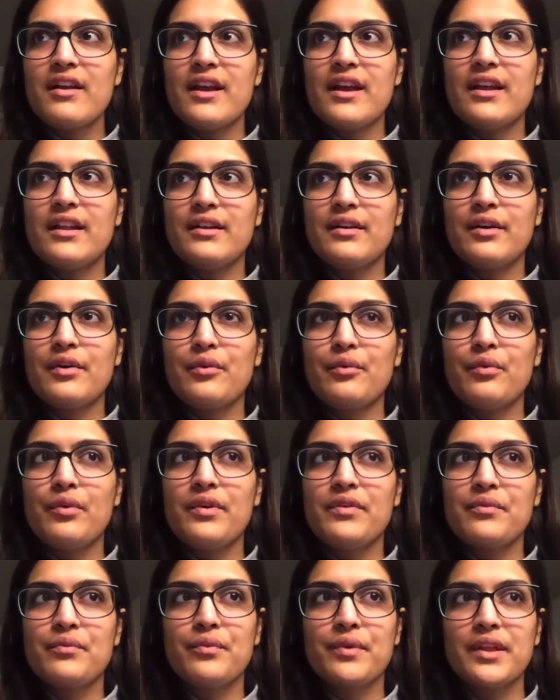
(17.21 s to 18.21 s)
it
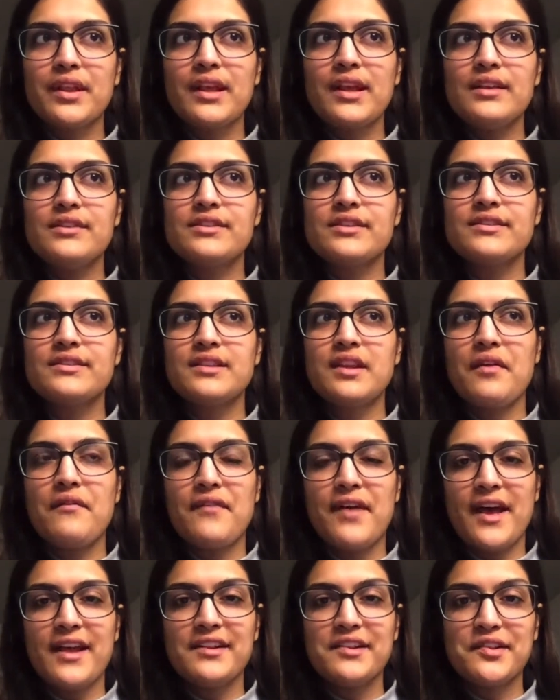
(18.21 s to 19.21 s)
was really just an
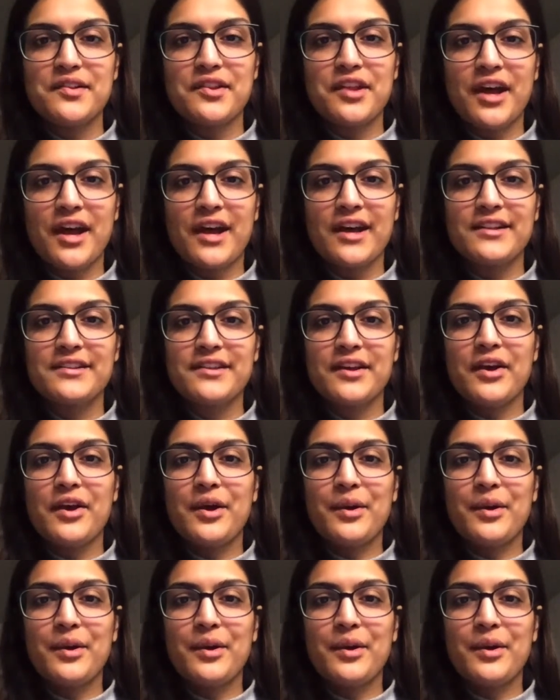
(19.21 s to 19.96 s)
event that